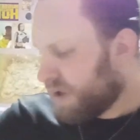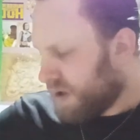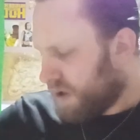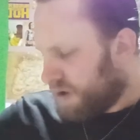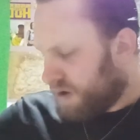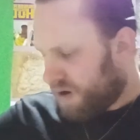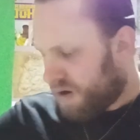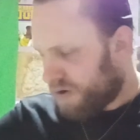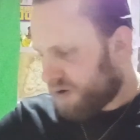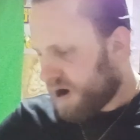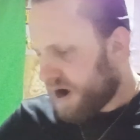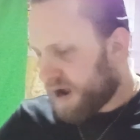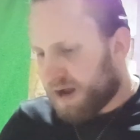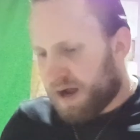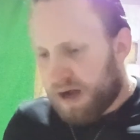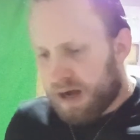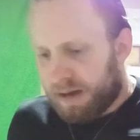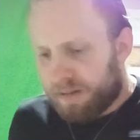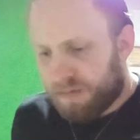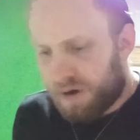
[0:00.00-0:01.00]
Alright,
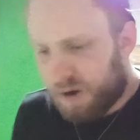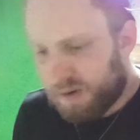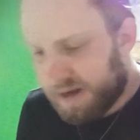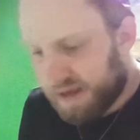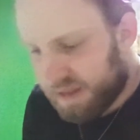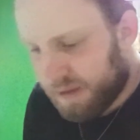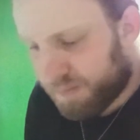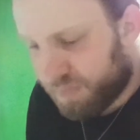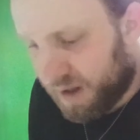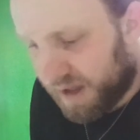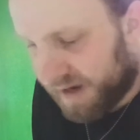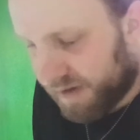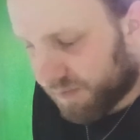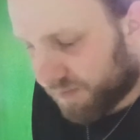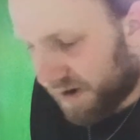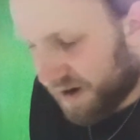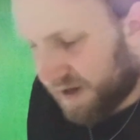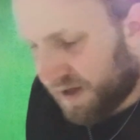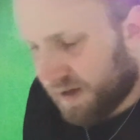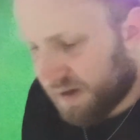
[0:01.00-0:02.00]
um, I'll get the blade
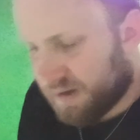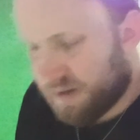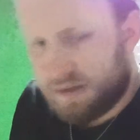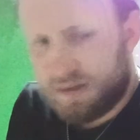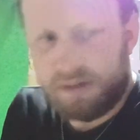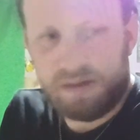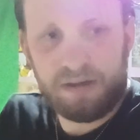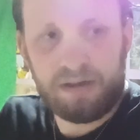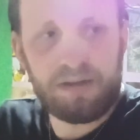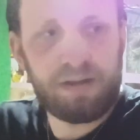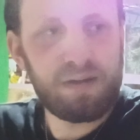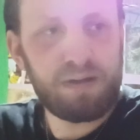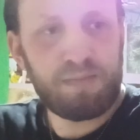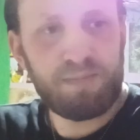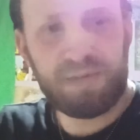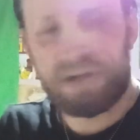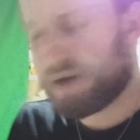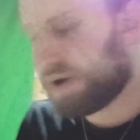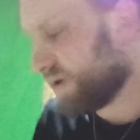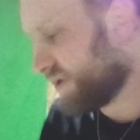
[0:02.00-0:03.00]
ready
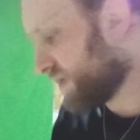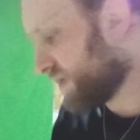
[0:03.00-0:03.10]
because I